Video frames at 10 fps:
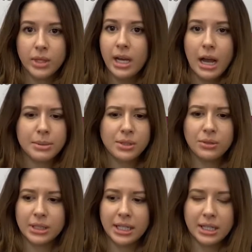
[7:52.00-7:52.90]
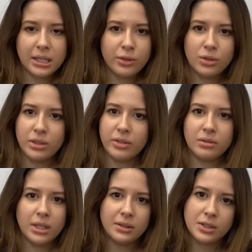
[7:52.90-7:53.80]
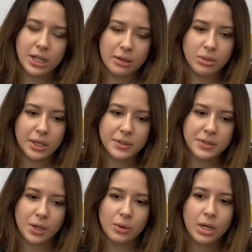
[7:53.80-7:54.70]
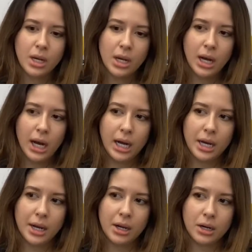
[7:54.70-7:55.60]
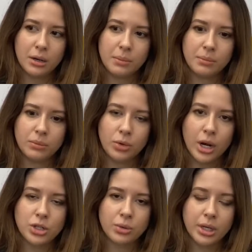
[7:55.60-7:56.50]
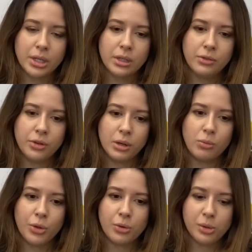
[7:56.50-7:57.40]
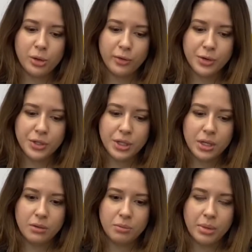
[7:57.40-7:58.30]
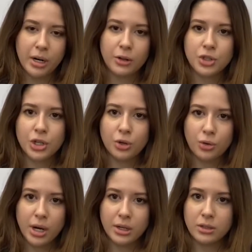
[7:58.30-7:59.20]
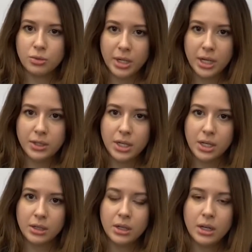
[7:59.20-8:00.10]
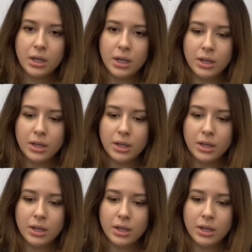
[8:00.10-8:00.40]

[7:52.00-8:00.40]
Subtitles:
Yeah, absolutely. I can give you even like the timeline. So I graduated from Winthrop University biology undergrad in 2018, and